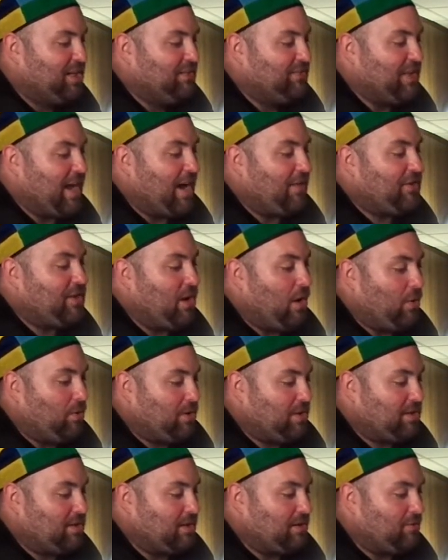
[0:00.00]
now the
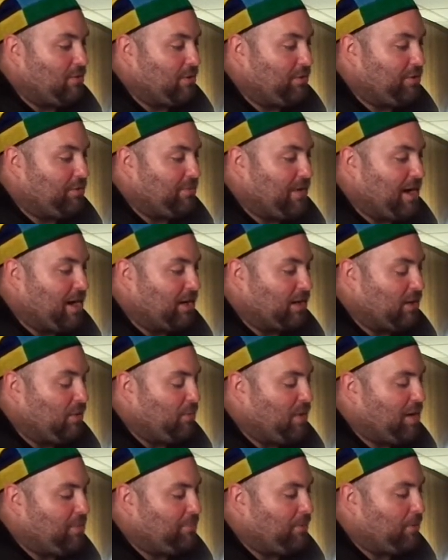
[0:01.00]
oldest in North America.
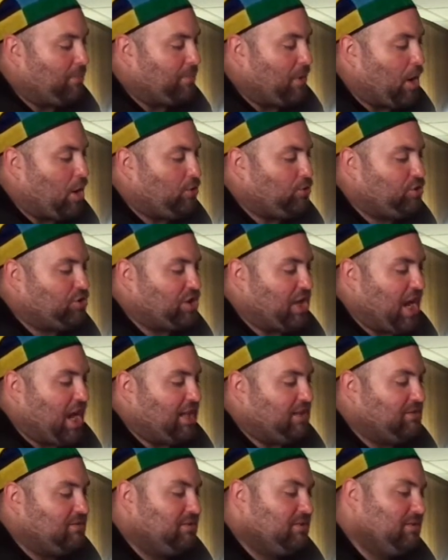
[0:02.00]
What? But
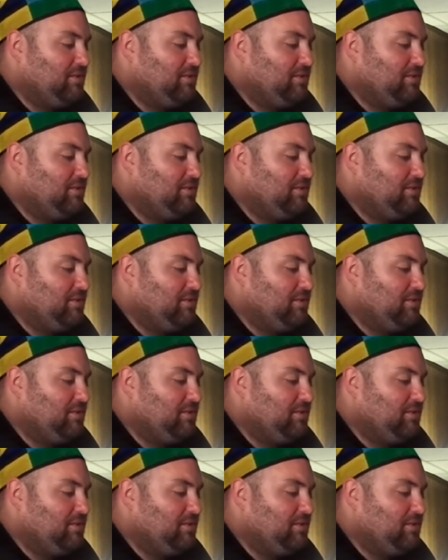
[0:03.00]
bullshit!